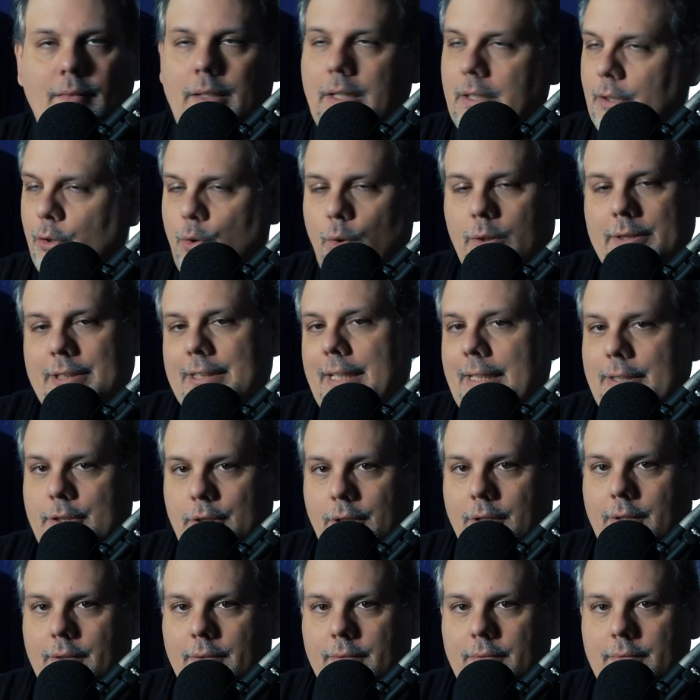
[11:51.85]
Of course, they
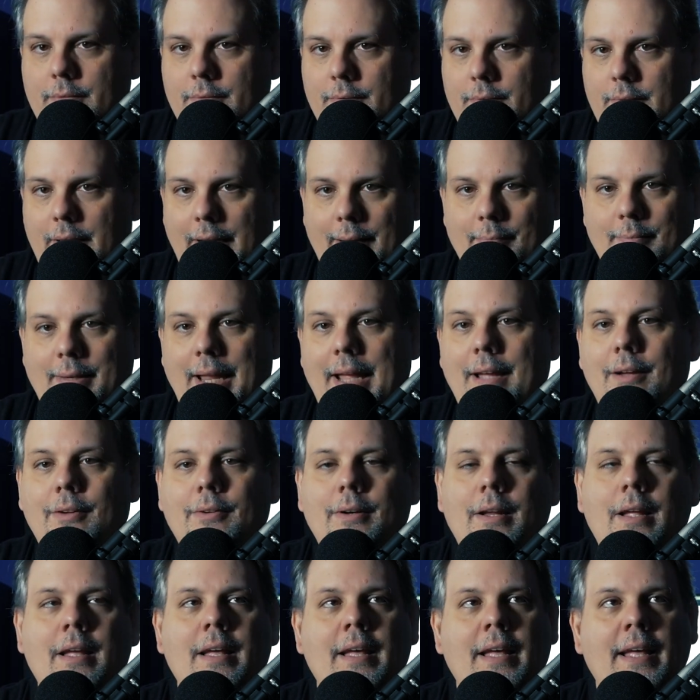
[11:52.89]
turn him down,
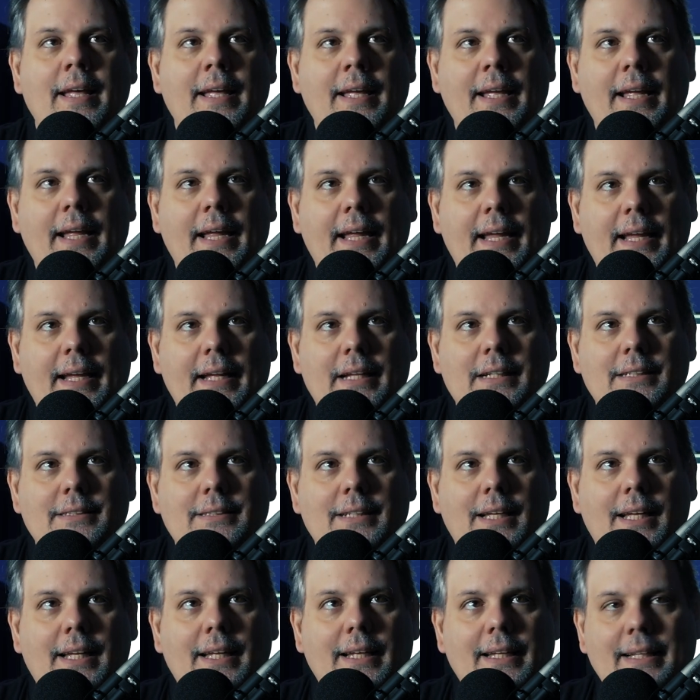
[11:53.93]
and
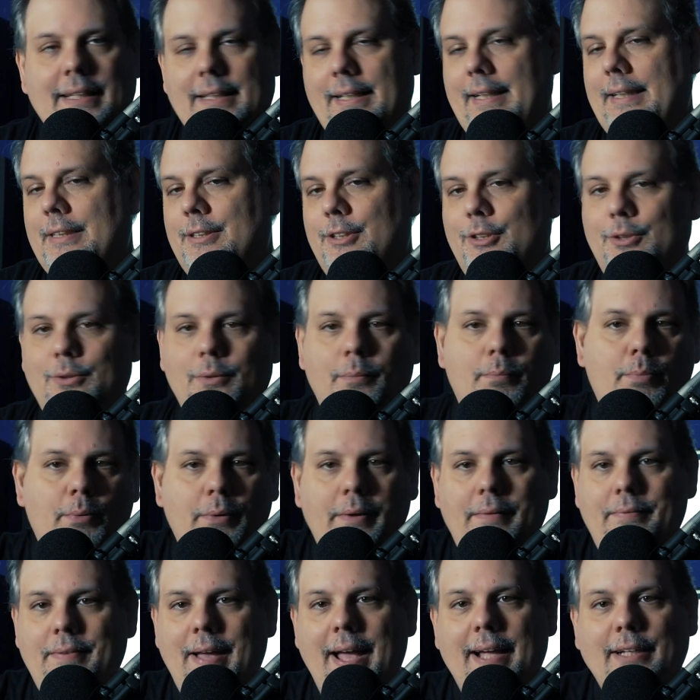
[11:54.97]
it leads to a
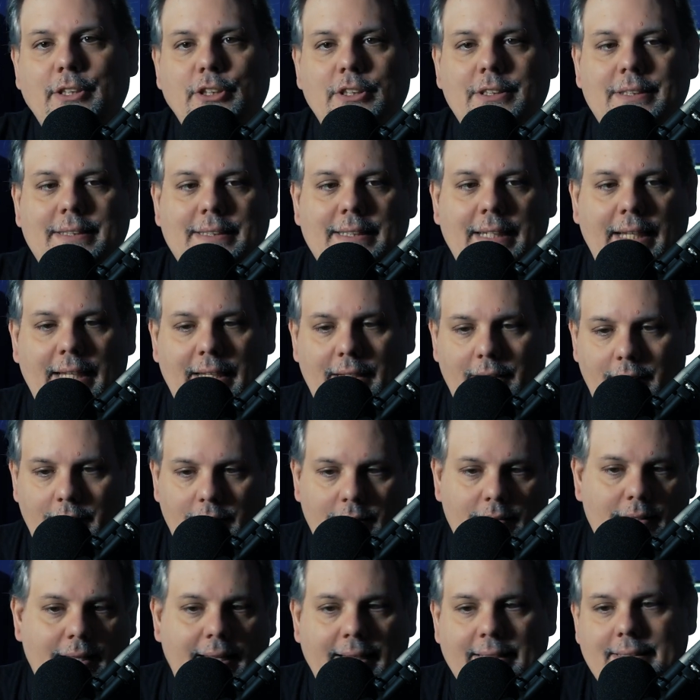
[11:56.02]
brief action scene.
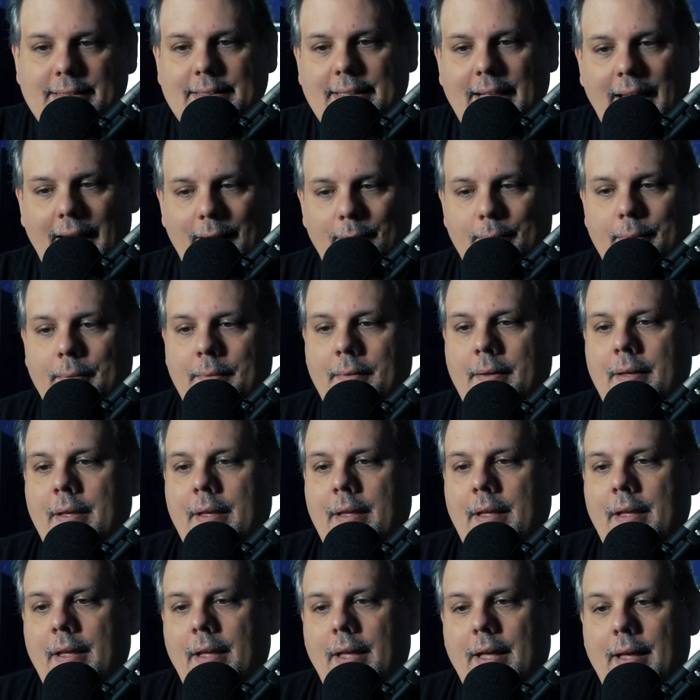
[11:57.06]
They escape.
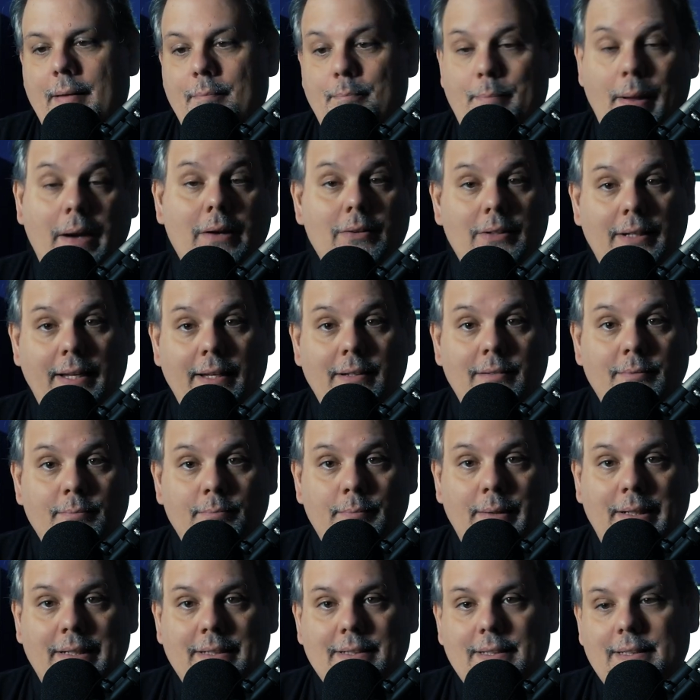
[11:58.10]
Barely,
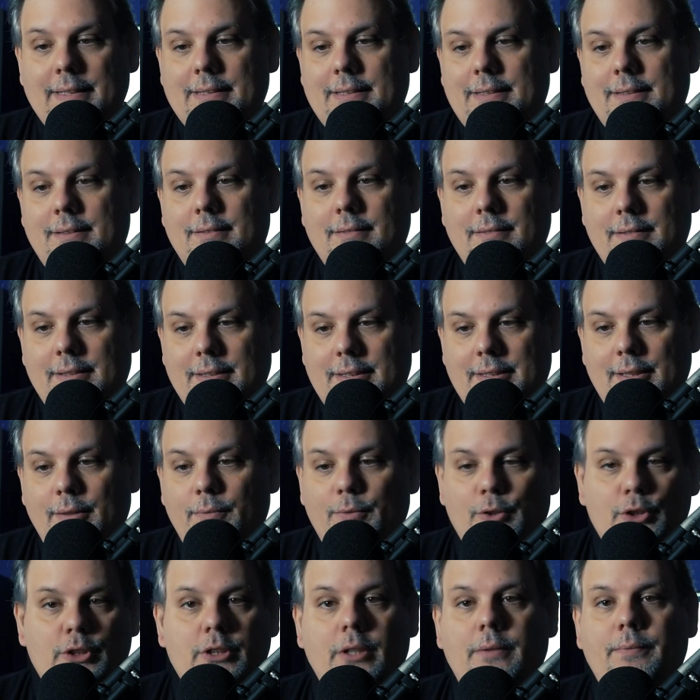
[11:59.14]
because the
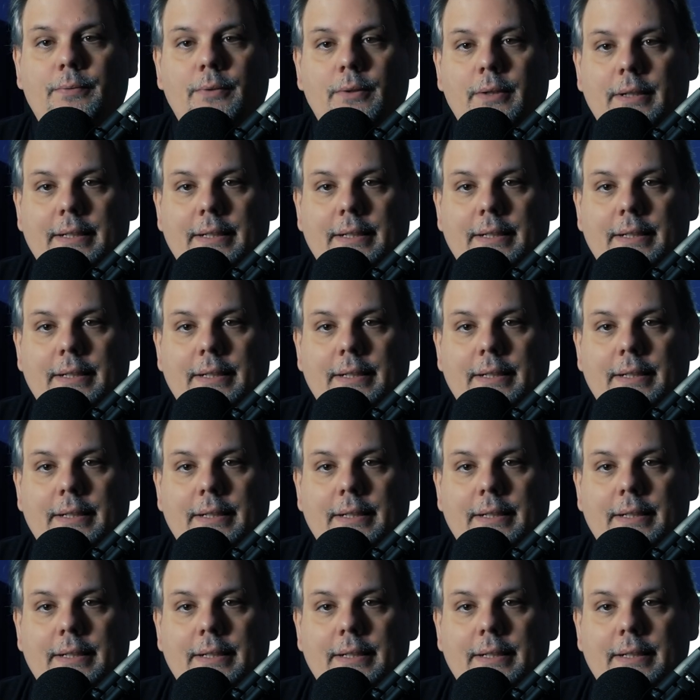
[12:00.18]
Silver Surfer